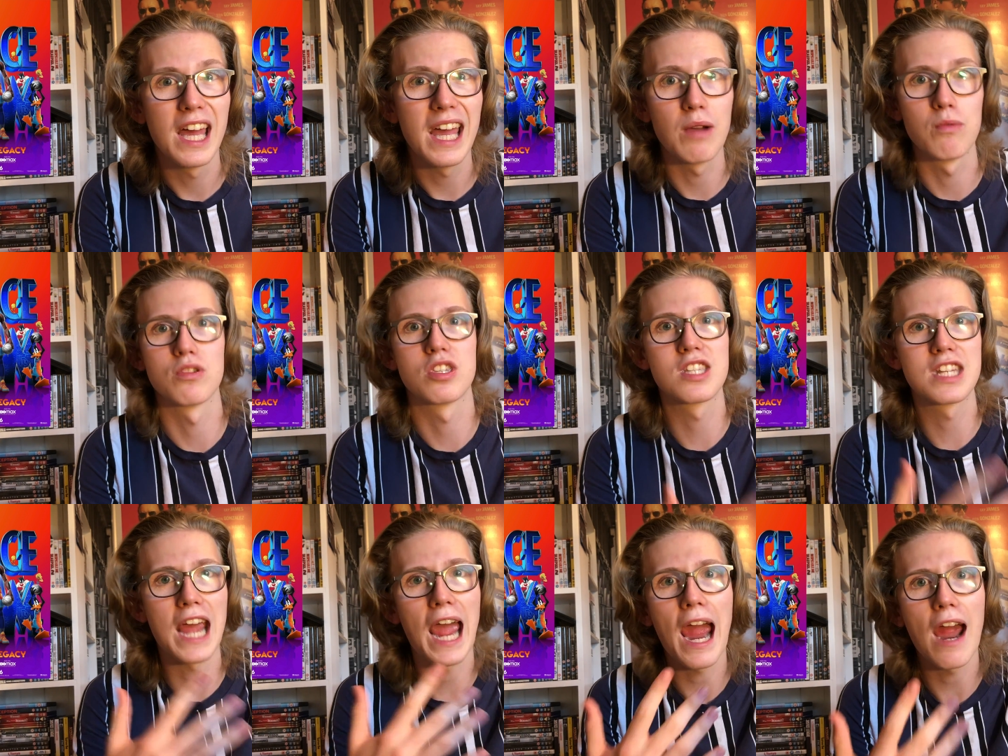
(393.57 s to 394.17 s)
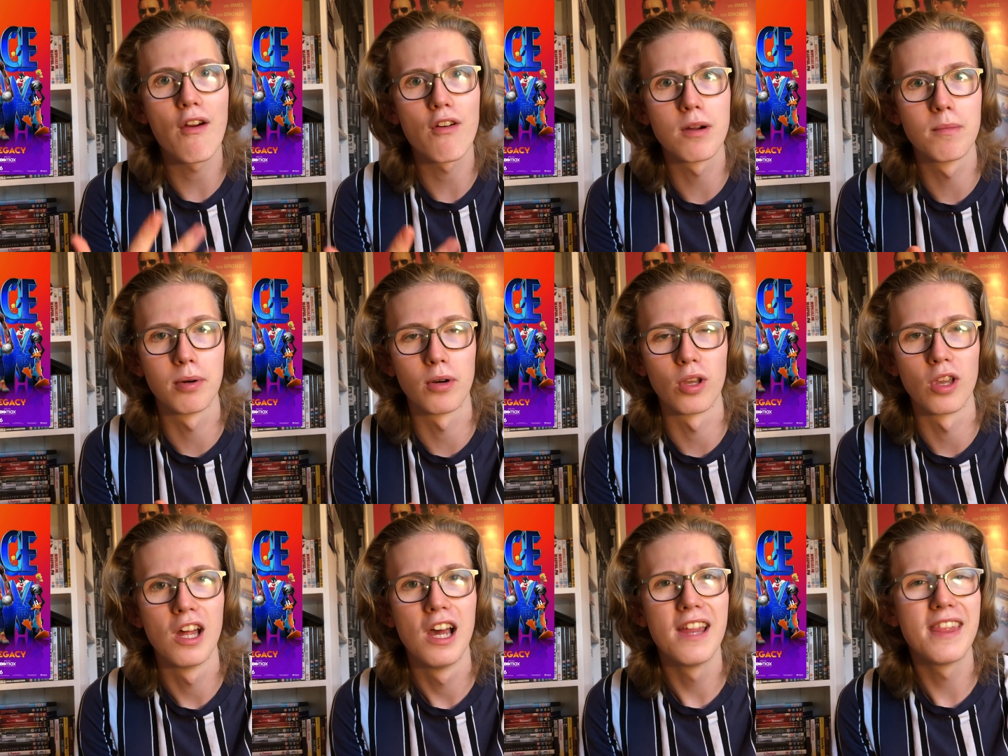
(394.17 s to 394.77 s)
It was
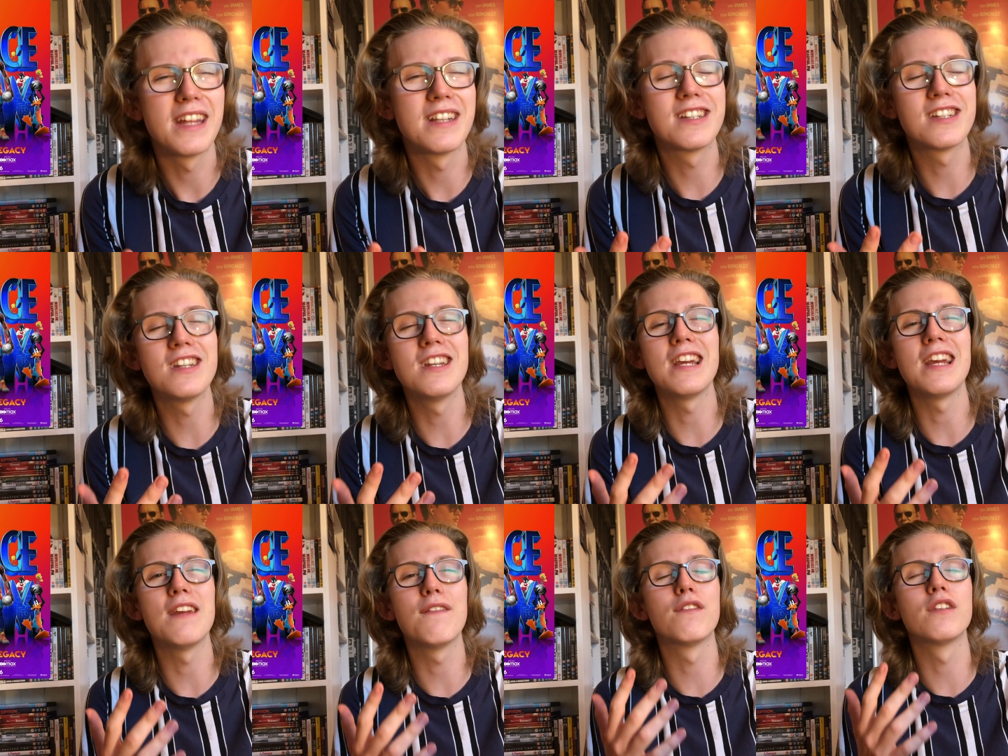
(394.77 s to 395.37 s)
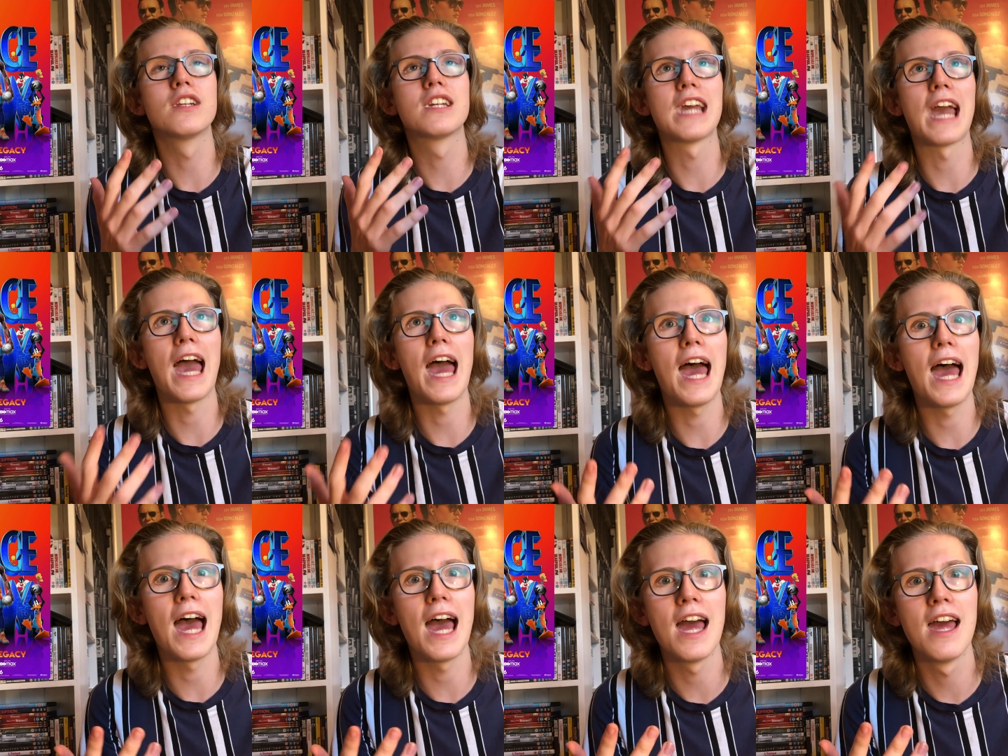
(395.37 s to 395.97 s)
terrible. They didn't even
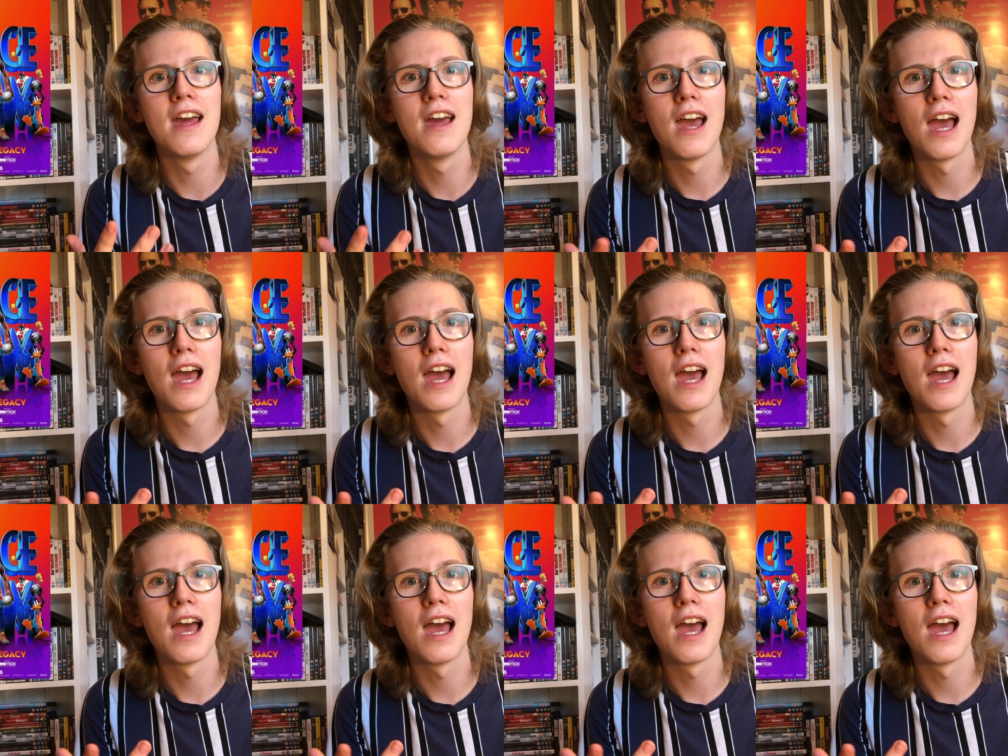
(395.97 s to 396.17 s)
care